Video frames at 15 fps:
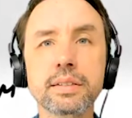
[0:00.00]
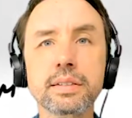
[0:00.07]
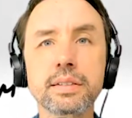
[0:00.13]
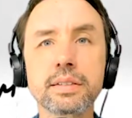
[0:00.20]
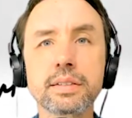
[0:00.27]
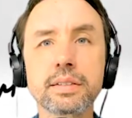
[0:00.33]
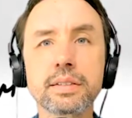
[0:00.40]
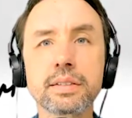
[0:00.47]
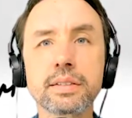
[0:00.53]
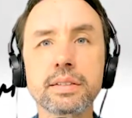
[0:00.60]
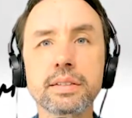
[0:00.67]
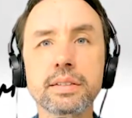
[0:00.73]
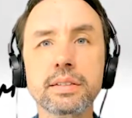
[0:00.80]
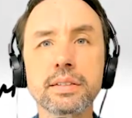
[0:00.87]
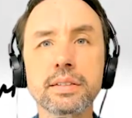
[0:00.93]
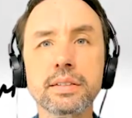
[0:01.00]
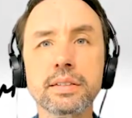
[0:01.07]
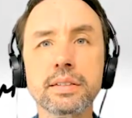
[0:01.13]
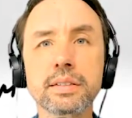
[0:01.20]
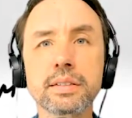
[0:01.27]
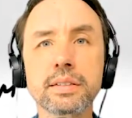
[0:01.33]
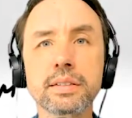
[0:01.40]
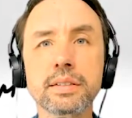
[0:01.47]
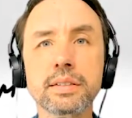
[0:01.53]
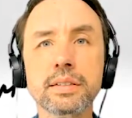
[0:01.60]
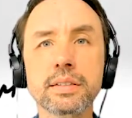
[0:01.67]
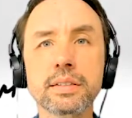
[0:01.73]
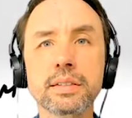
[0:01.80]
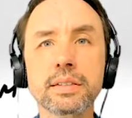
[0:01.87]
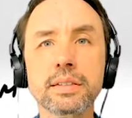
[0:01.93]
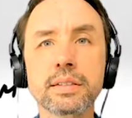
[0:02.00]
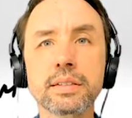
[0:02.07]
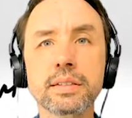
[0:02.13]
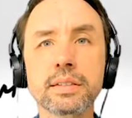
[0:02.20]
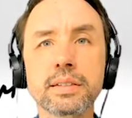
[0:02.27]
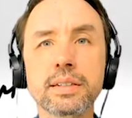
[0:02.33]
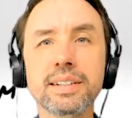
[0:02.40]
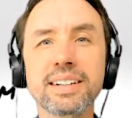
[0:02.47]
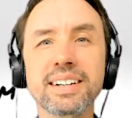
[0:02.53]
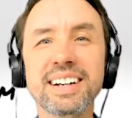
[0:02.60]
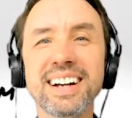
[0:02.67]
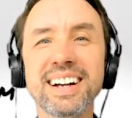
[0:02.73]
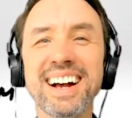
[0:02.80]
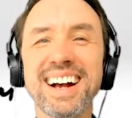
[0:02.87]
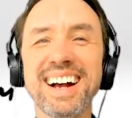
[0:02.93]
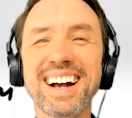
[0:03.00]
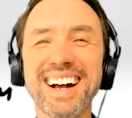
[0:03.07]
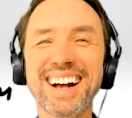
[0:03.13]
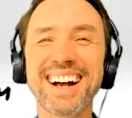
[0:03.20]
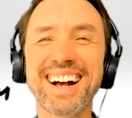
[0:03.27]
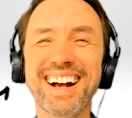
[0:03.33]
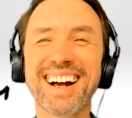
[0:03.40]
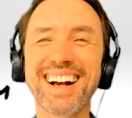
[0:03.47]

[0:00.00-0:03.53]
[no speech]